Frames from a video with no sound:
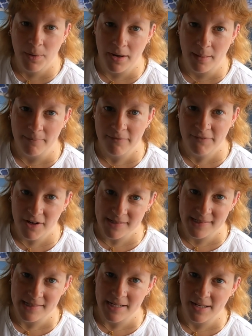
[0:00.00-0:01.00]
when I'm fast
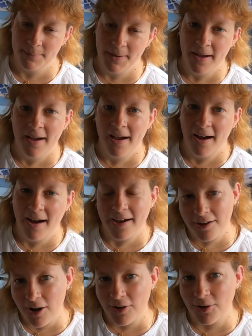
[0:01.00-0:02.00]
asleep, I
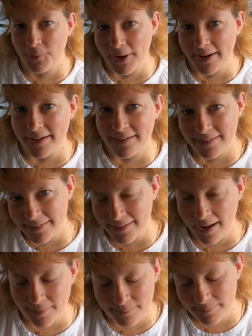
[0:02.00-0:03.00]
can't quite
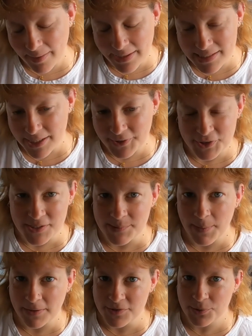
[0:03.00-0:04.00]
get my attention
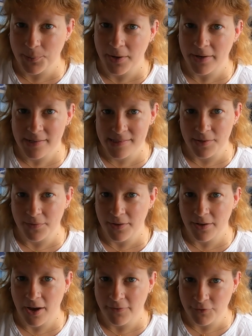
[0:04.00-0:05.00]
span to work so
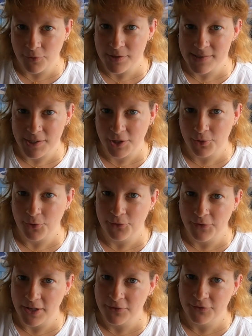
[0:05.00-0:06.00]
that I've got a secure
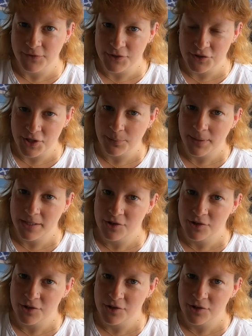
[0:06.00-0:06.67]
fit for the shiwi,